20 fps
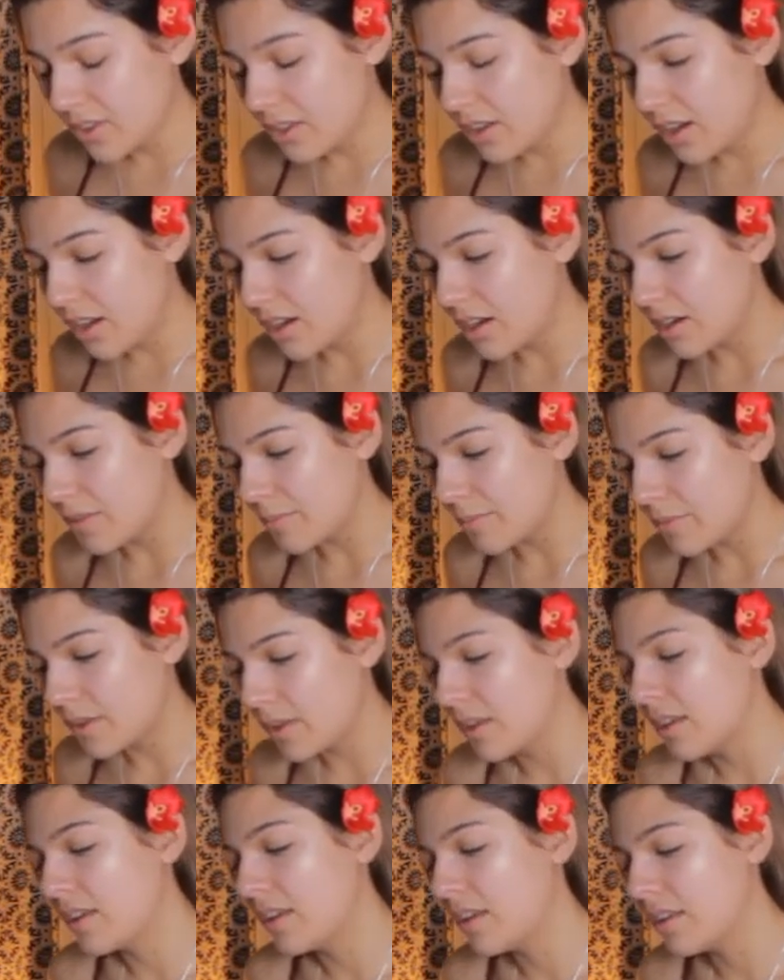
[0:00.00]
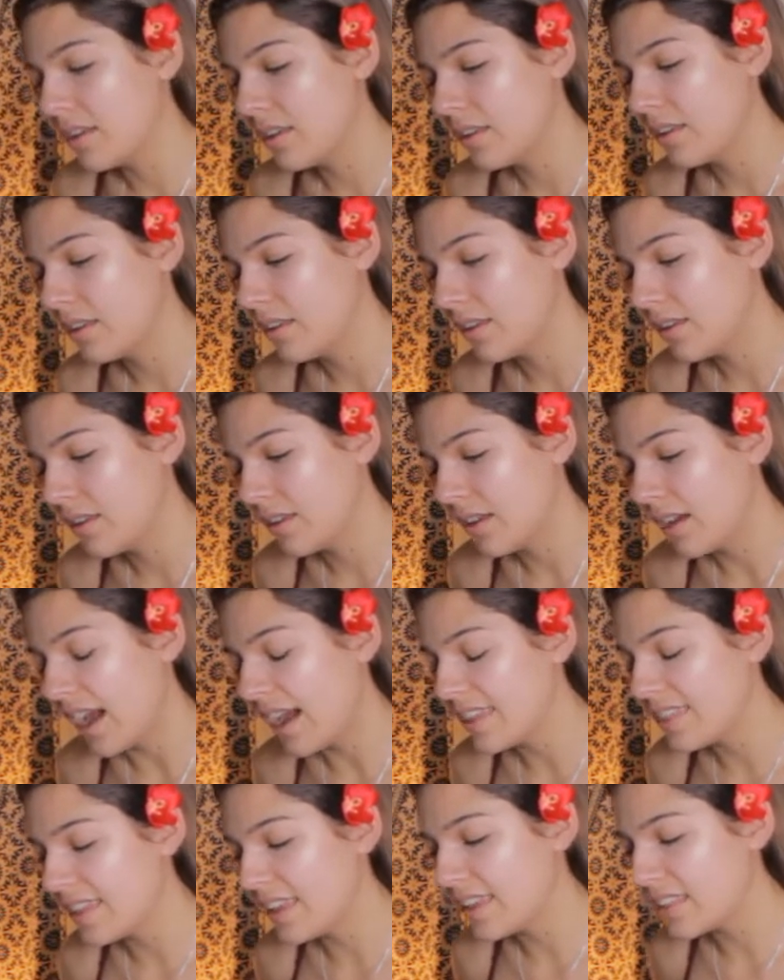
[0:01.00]
I
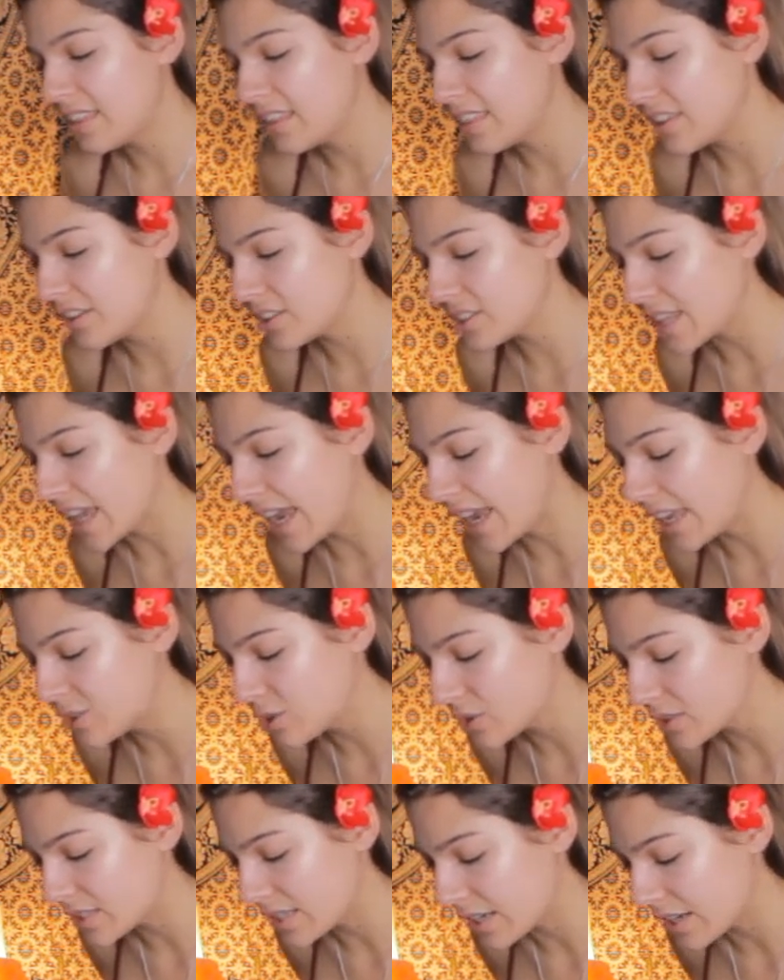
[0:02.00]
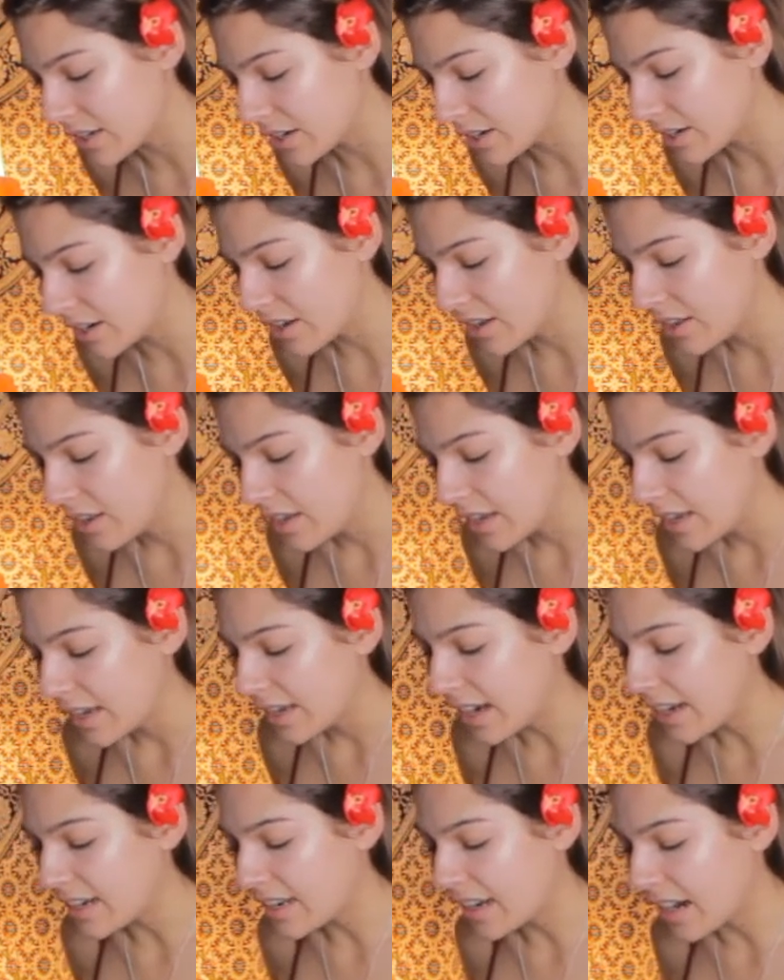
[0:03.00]
think that there's angels here
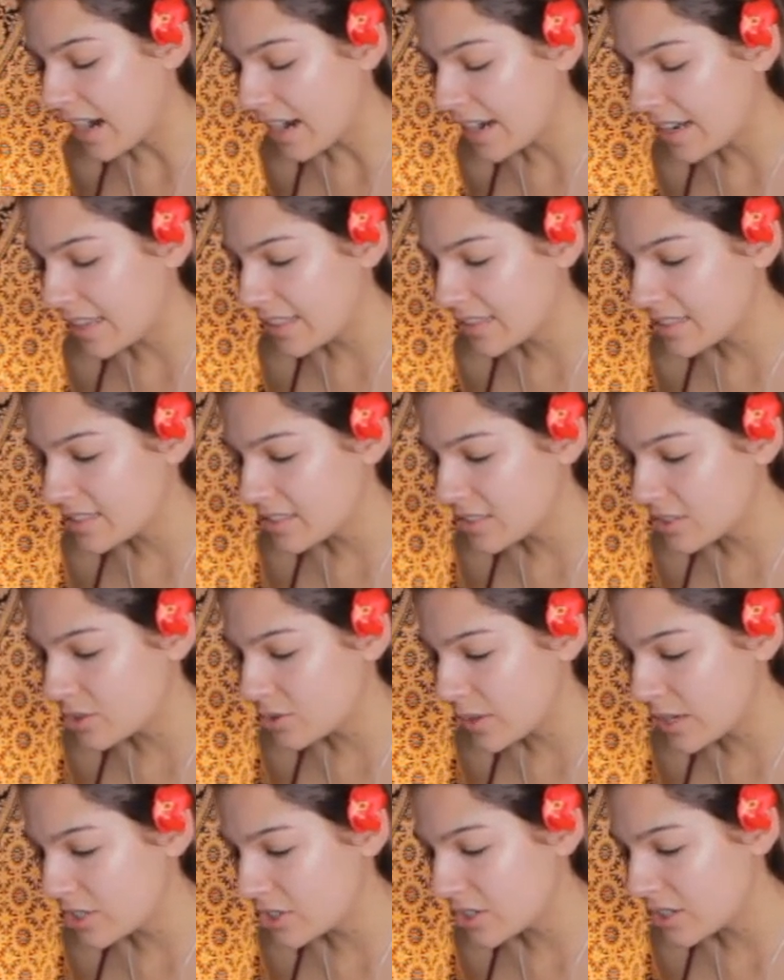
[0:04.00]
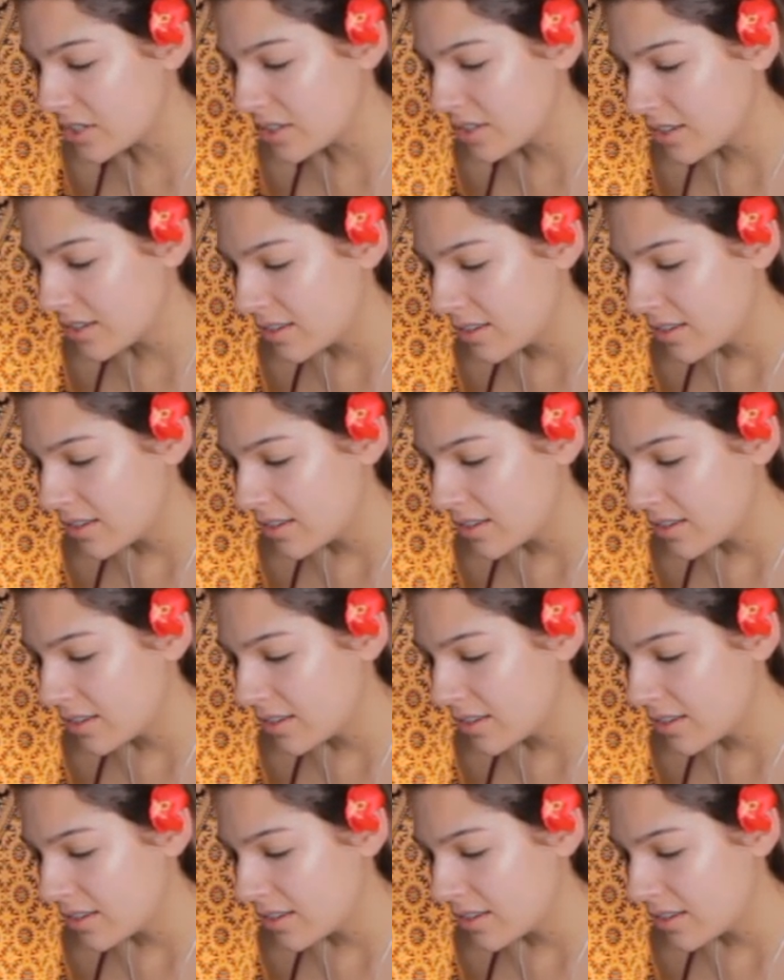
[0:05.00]
kind of guiding this situation.